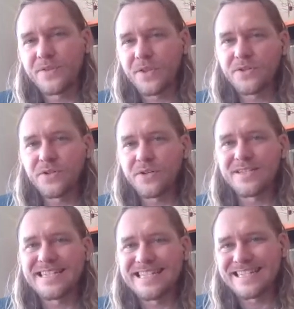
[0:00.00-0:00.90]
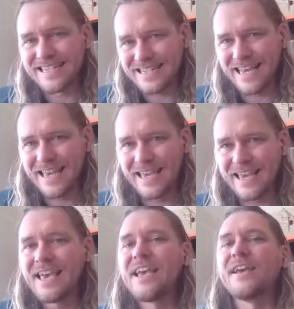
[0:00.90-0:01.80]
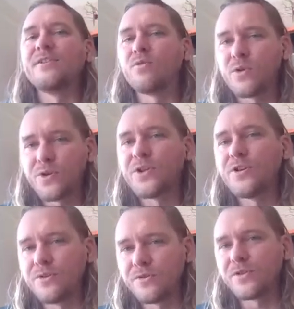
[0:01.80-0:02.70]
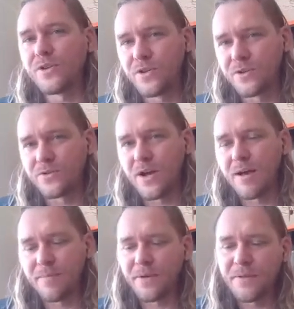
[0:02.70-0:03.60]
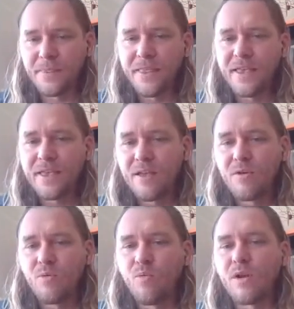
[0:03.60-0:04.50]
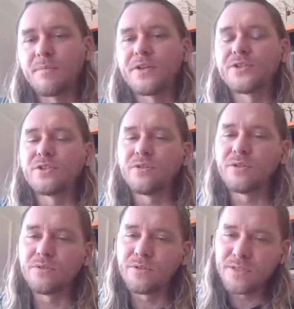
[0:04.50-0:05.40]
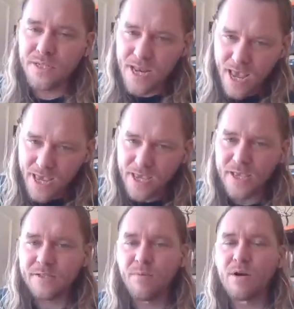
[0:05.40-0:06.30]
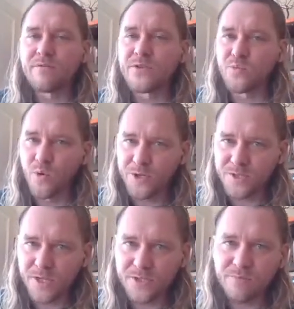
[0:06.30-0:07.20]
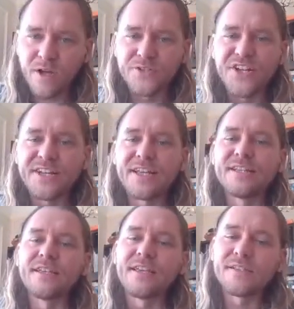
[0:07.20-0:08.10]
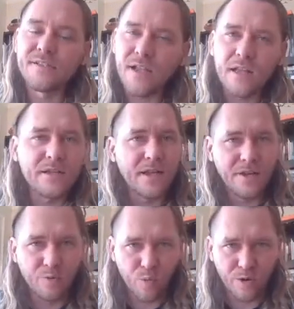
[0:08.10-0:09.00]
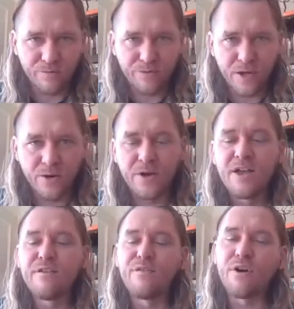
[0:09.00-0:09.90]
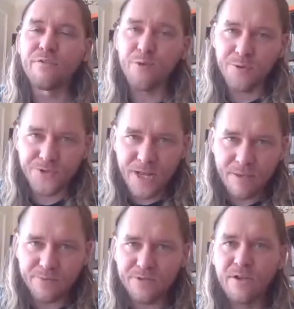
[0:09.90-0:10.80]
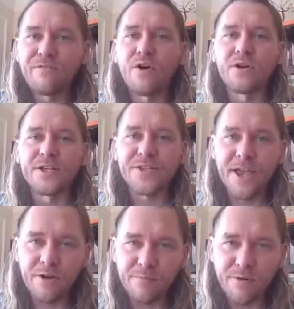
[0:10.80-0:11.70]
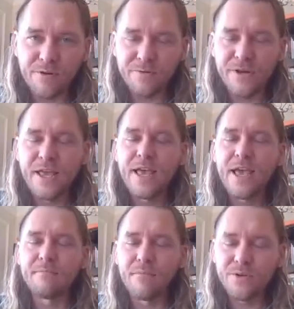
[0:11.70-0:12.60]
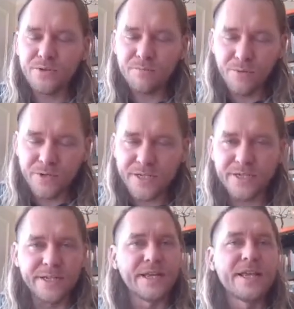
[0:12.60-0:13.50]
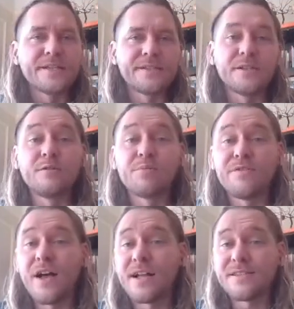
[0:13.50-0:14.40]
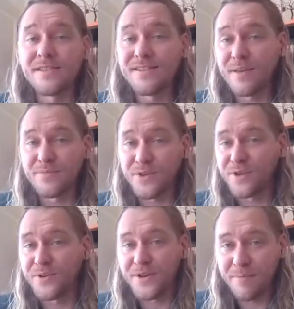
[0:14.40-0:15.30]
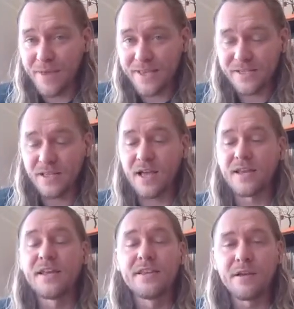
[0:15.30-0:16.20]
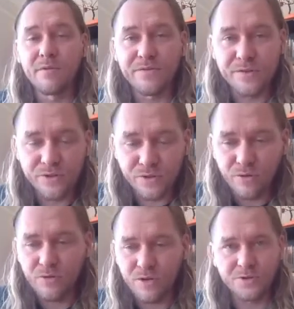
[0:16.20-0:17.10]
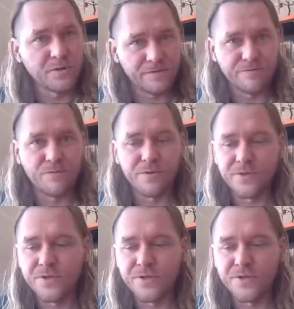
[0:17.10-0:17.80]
that a journalist needs to take in order to use SecureDrop. What I'm going to show you today as part of this workstation project is a consolidated workflow. Far fewer steps, far less error-prone, and most importantly, still provides the same security baseline that we've so long striven for in the